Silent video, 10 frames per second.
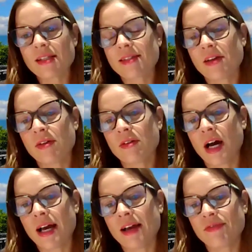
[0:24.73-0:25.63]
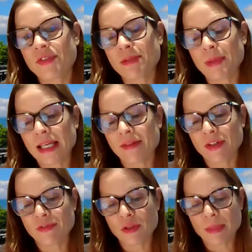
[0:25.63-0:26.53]
So I've just been
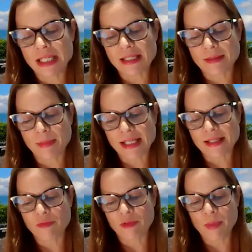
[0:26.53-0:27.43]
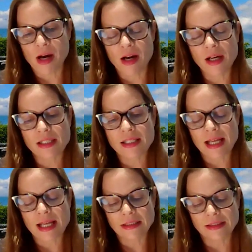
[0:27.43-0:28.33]
given a few minutes to make some remarks,
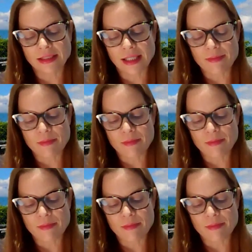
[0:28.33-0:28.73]
and